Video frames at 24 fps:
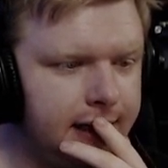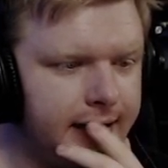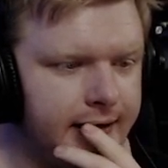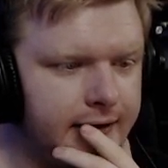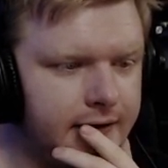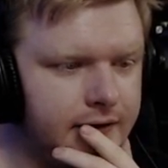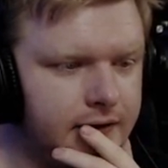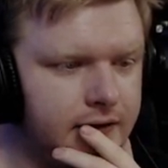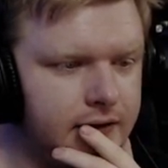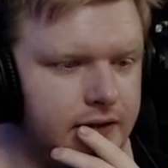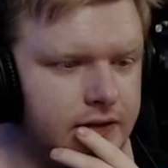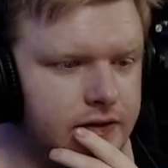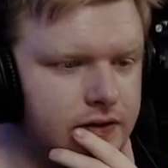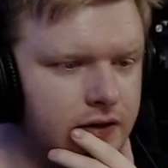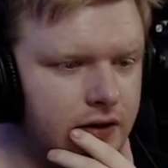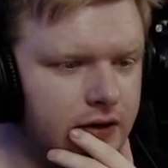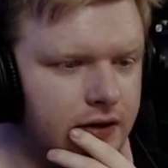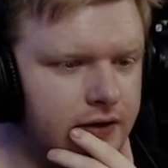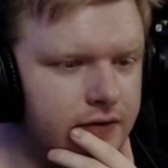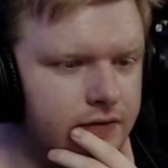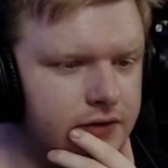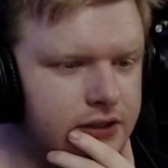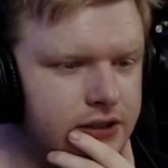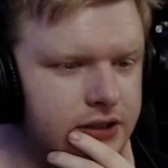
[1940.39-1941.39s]
and on the
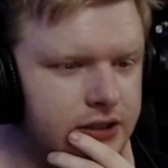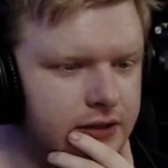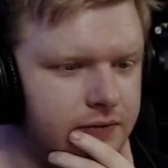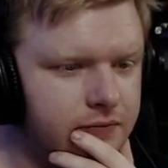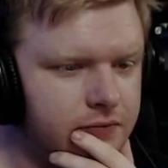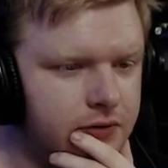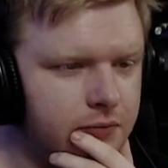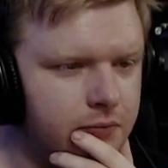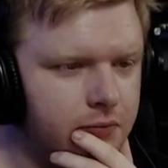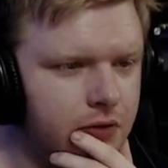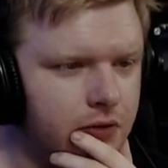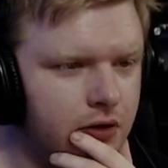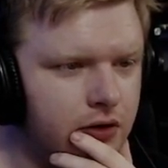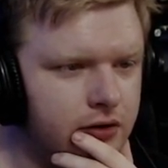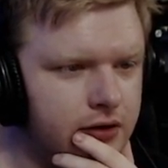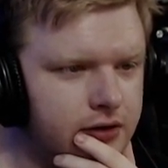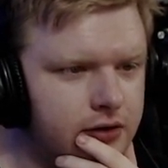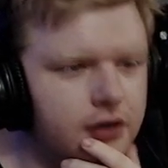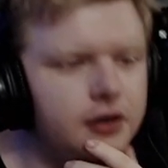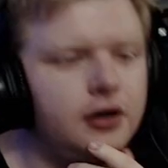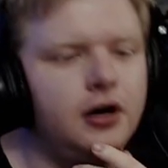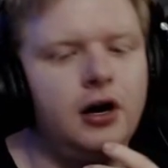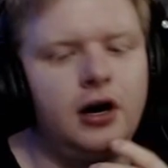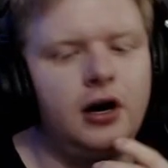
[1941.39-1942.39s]
side of his ship the
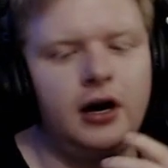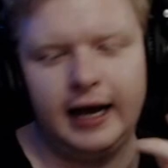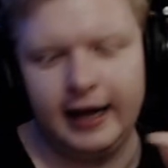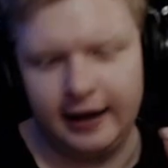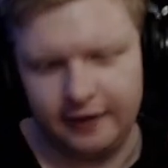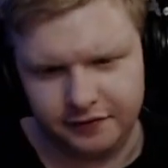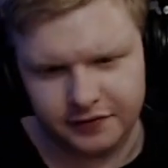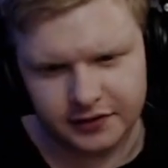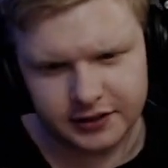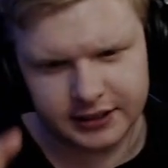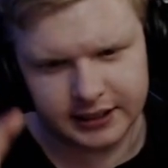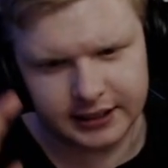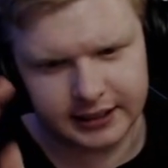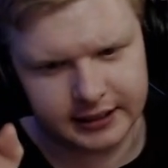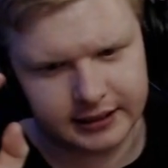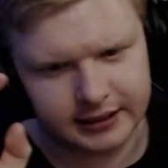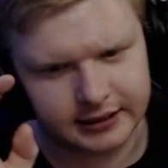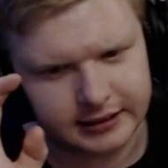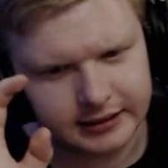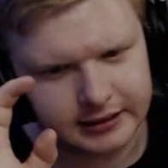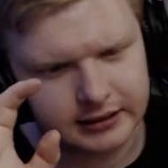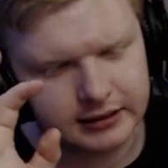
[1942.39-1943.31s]
multi-crew. I have seen it.